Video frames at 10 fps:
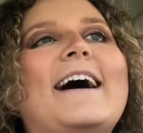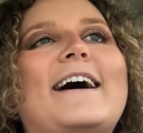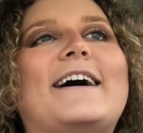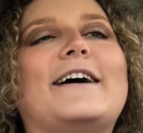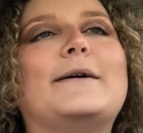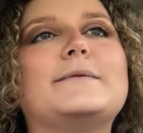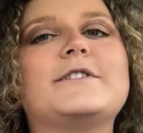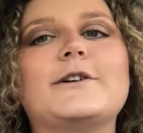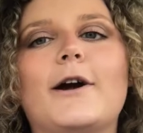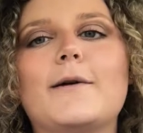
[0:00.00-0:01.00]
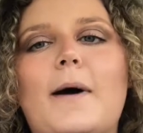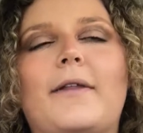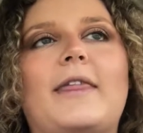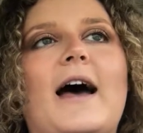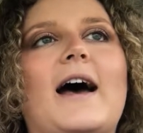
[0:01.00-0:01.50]
Um, sorry
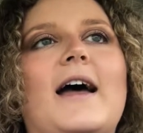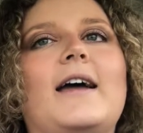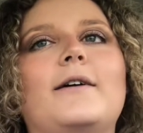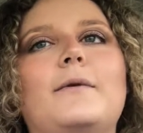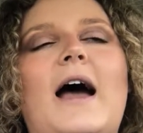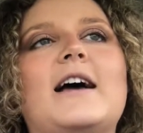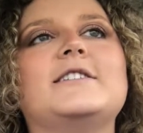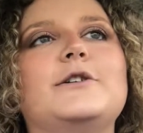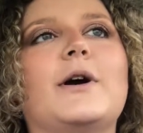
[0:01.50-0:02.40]
about that. As